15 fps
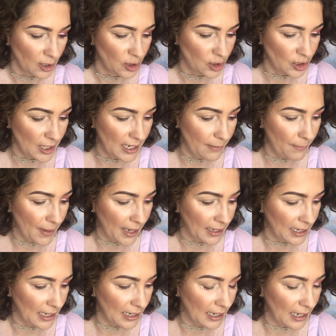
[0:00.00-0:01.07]
sheet
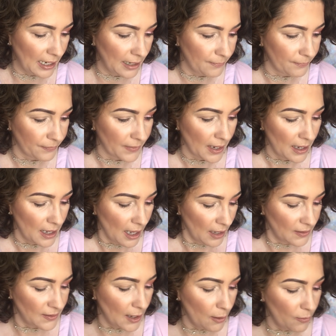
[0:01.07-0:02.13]
back in there.
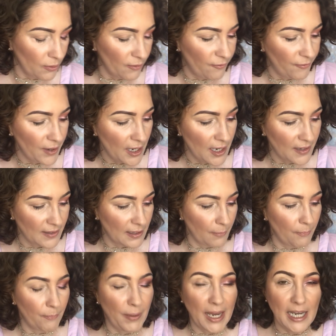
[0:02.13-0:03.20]
So the first
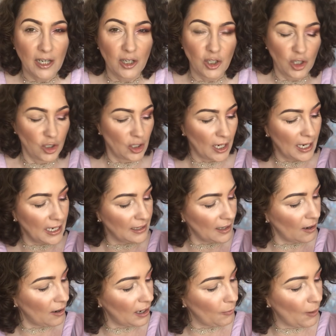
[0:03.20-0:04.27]
peach shade
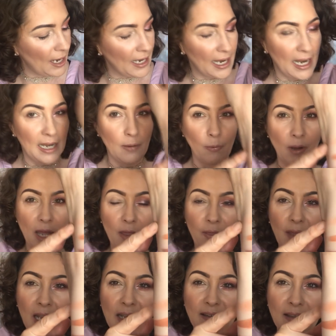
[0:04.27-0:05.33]
that I went in
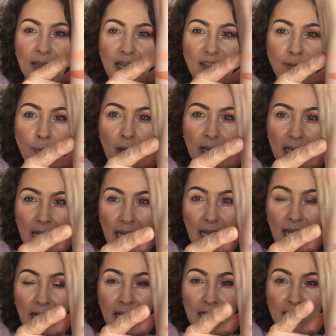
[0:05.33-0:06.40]
with is this one
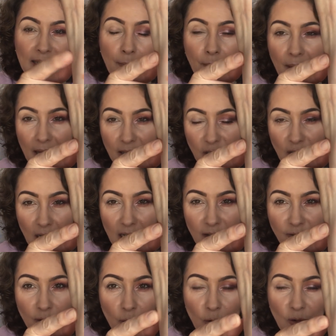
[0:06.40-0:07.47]
here. It's a matte shade,
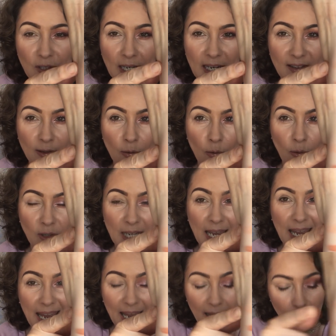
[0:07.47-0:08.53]
of course, and it's called
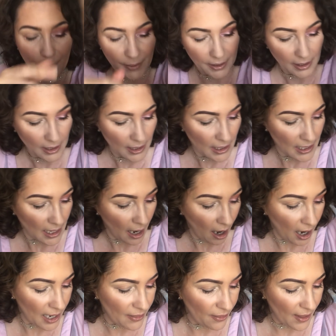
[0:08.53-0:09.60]
Hip.
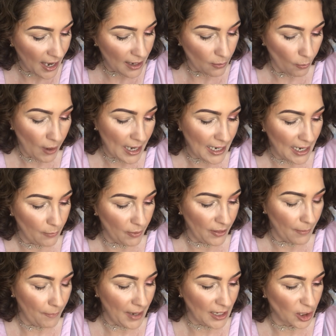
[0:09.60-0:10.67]
I then went in with
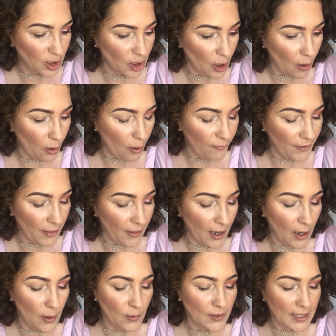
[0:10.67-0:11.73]
a mixture of
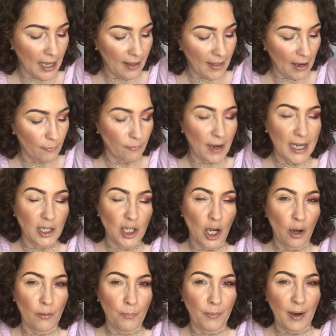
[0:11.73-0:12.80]
those, that red
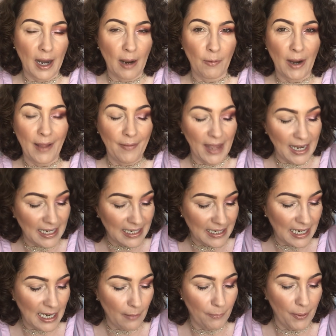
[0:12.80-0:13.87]
toned brown and that
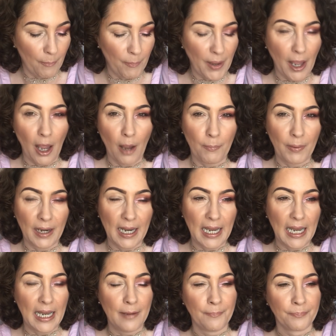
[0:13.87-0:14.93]
deep
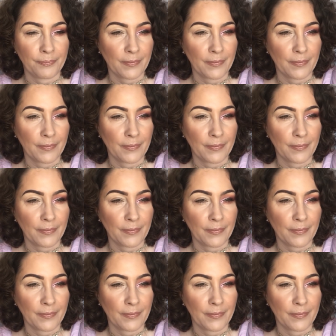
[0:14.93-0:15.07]
purpley,